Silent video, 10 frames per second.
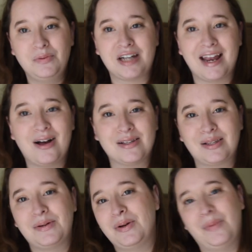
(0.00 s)
which I also
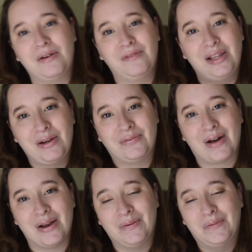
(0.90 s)
think would be really
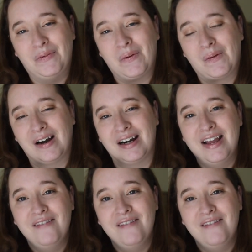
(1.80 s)
fun for